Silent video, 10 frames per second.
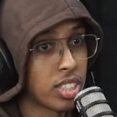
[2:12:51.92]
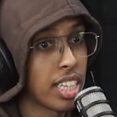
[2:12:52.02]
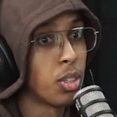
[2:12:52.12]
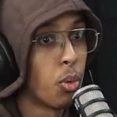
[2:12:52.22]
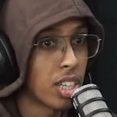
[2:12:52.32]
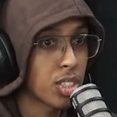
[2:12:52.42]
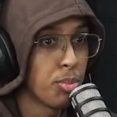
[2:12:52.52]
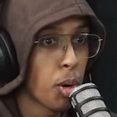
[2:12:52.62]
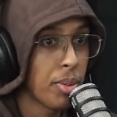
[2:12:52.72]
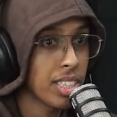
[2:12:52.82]
said, the
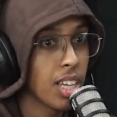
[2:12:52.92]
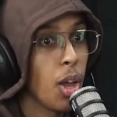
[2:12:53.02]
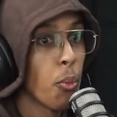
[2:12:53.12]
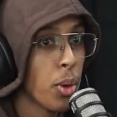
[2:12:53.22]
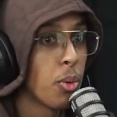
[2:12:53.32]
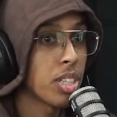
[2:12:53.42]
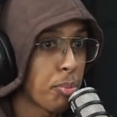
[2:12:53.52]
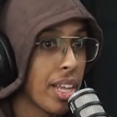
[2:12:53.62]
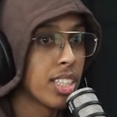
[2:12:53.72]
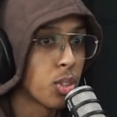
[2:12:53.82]
Warzone moment, was
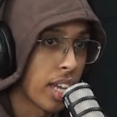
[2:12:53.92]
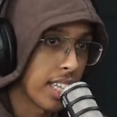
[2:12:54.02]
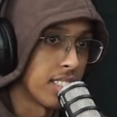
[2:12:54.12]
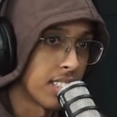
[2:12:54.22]
playing together.